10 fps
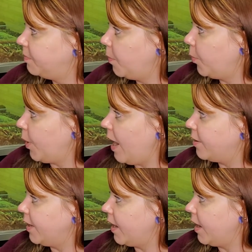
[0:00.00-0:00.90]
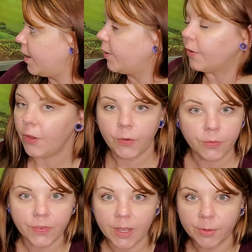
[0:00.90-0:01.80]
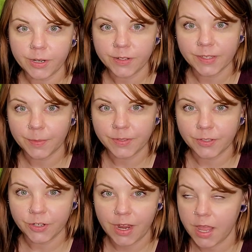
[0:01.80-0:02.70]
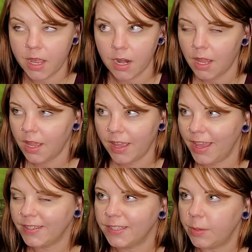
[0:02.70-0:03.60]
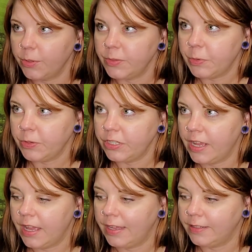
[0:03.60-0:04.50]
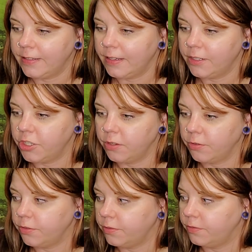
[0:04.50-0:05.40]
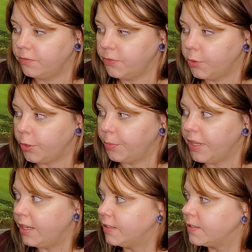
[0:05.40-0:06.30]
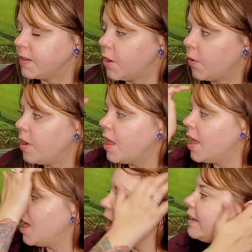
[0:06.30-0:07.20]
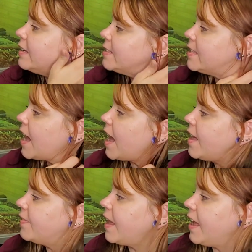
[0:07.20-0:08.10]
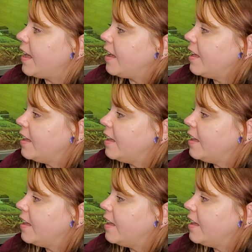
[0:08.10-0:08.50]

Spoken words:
brown like cocoa fiber substrate, it's cypress mulch and like a jungle floor blend. So against that, they